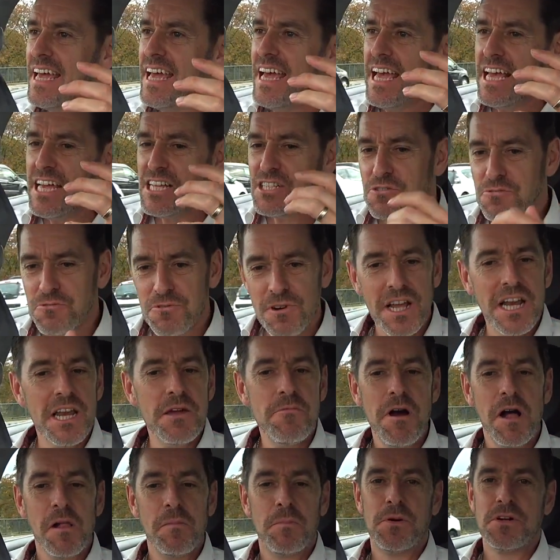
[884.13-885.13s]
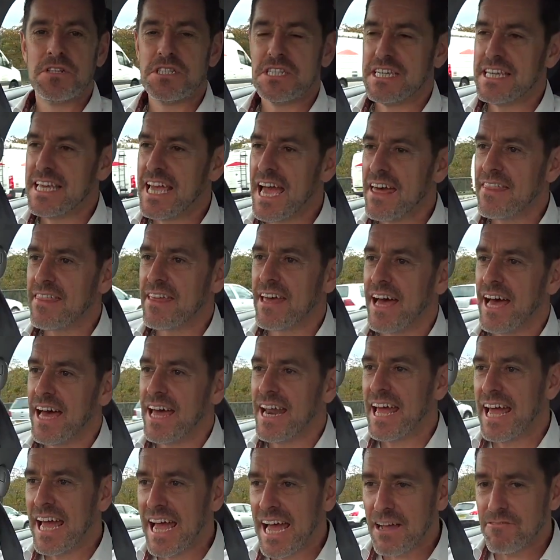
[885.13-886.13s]
it's really well put together,
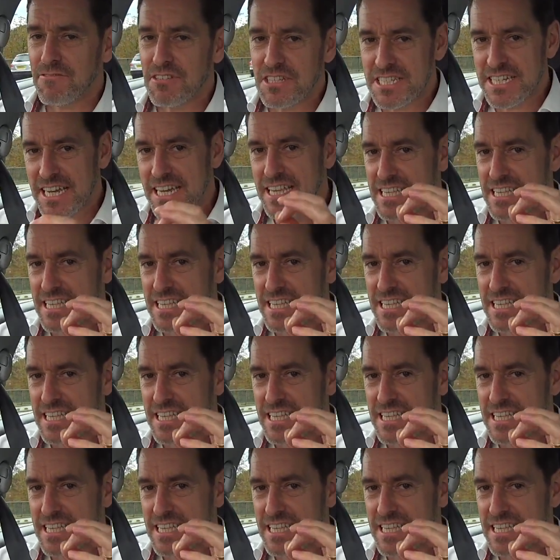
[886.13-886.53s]
and I have to say